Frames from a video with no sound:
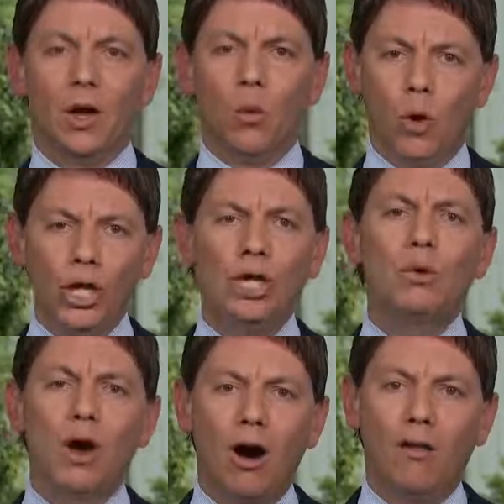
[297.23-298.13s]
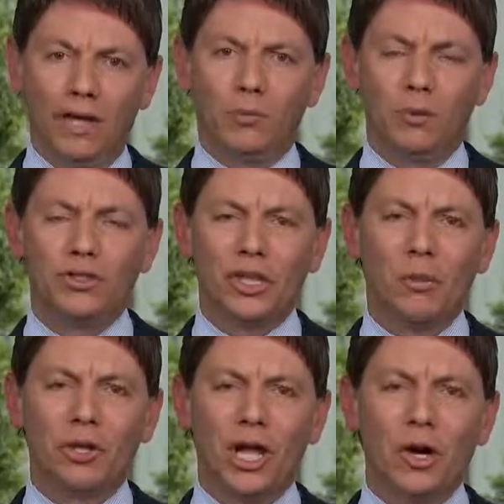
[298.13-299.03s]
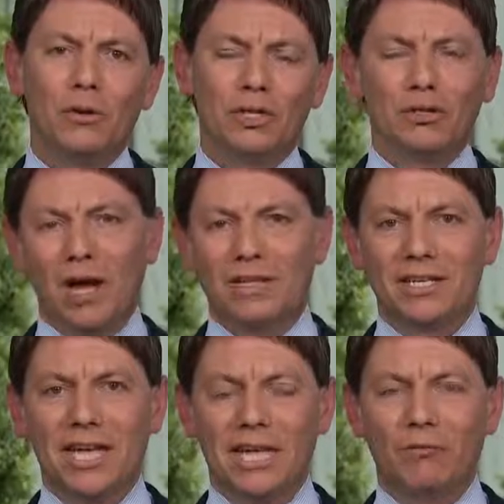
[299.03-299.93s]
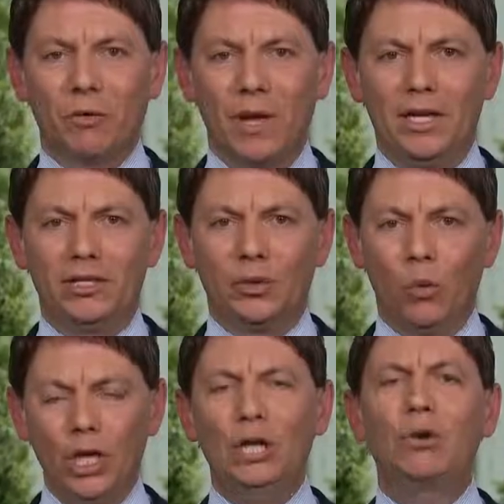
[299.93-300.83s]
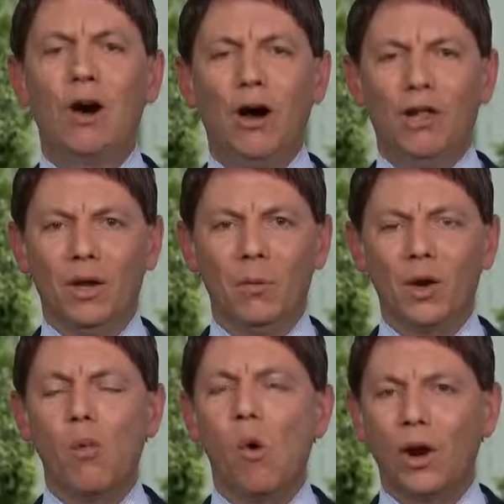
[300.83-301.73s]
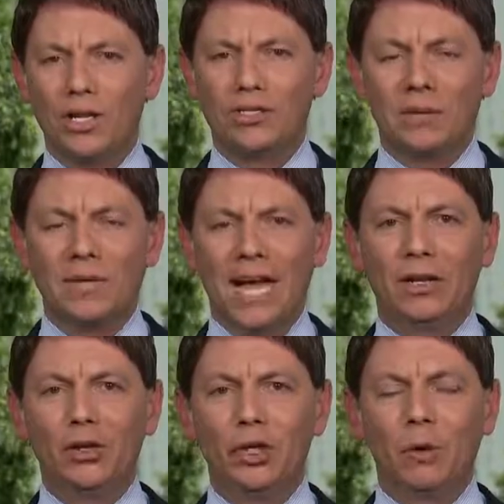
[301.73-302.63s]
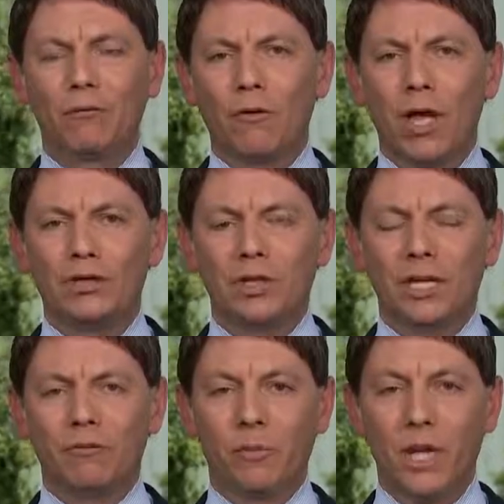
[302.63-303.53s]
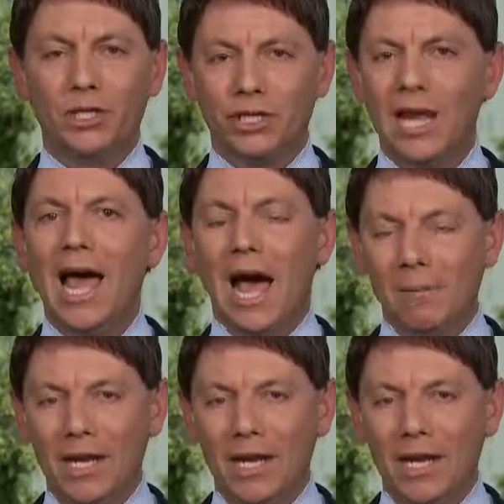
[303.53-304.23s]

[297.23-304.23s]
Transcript: what do you call it when someone goes and tries to get information? What do you call it when a warrant is obtained on you on fraudulent information? I